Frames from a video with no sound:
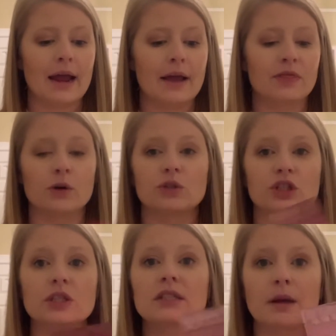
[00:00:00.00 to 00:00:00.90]
There's
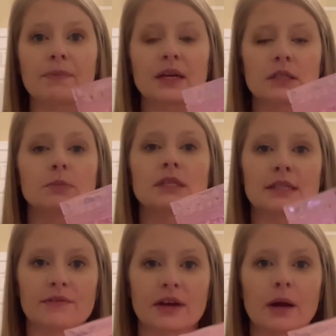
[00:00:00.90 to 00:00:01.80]
just something
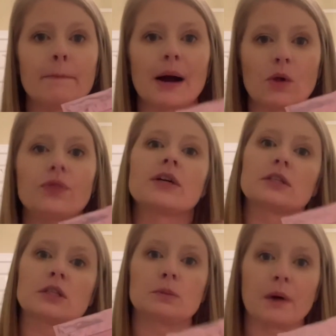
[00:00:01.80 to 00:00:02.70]
specific about this
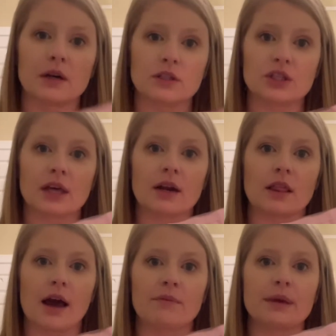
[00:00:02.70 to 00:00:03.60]
sponge that a
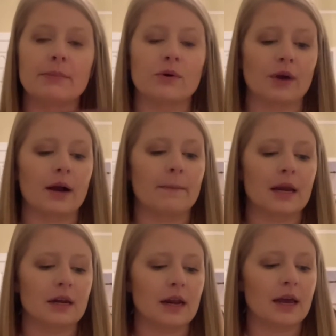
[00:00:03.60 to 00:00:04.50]
lot of people
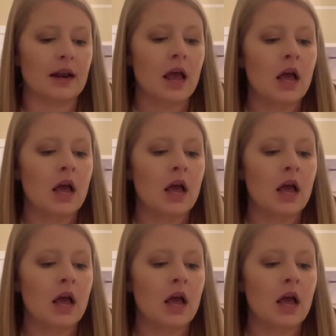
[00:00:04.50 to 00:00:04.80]
recommended it.